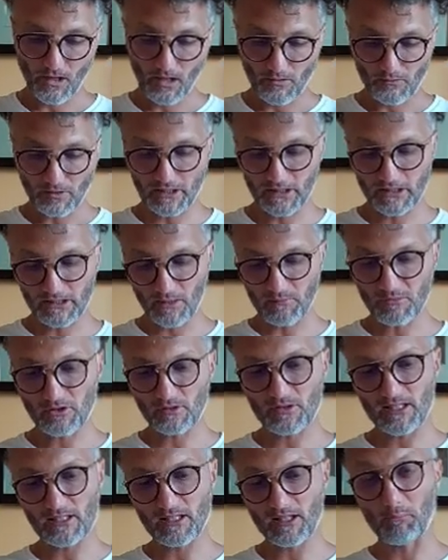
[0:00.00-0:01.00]
when it comes to
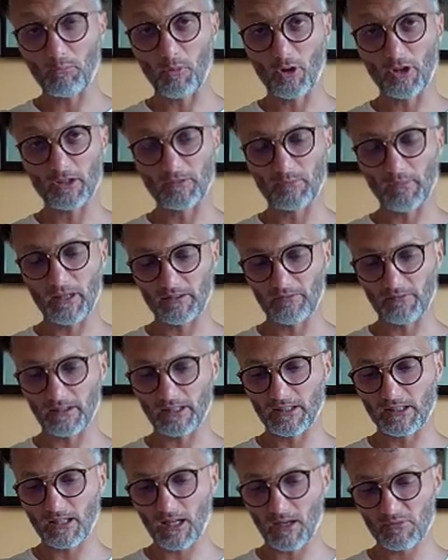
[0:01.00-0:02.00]
disappointment, when
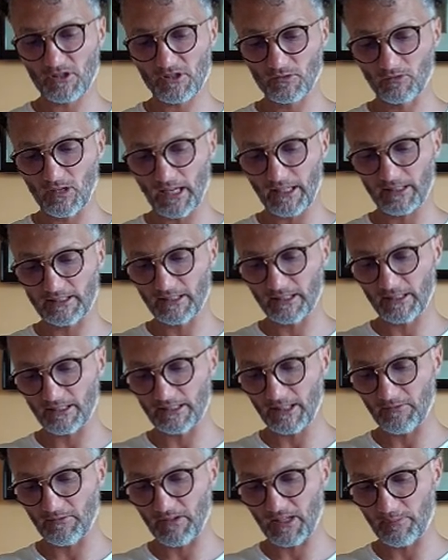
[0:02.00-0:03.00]
it comes to like
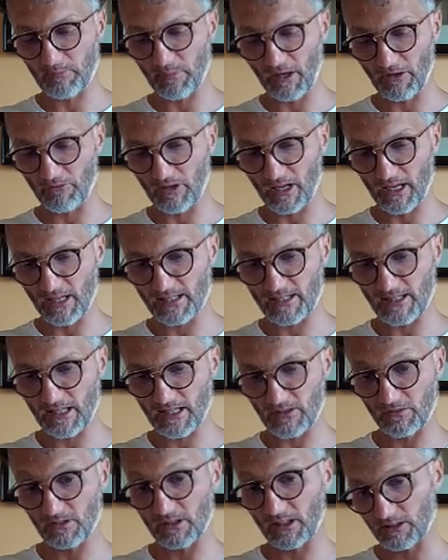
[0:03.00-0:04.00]
negative experiences
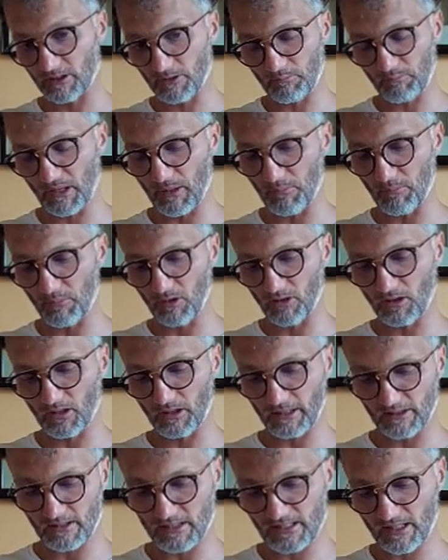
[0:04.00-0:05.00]
with other people,
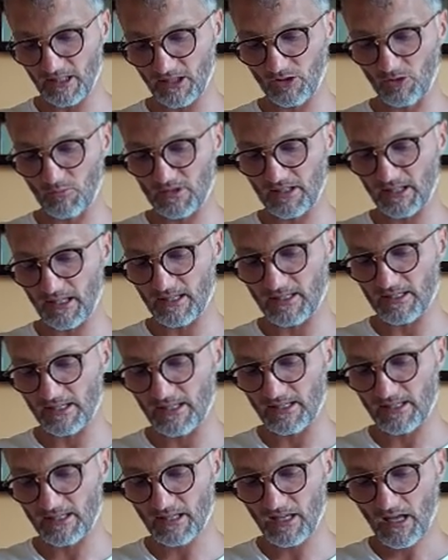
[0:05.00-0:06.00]
in
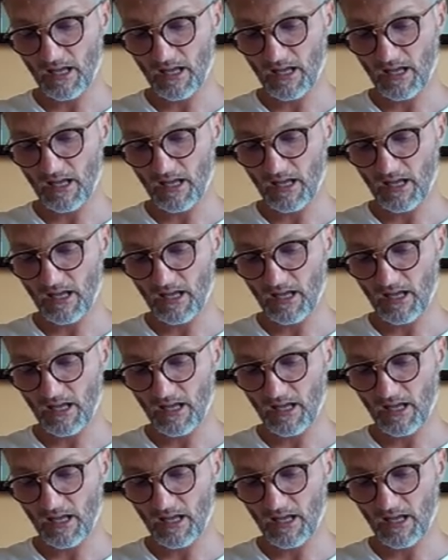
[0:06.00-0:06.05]
circumstances,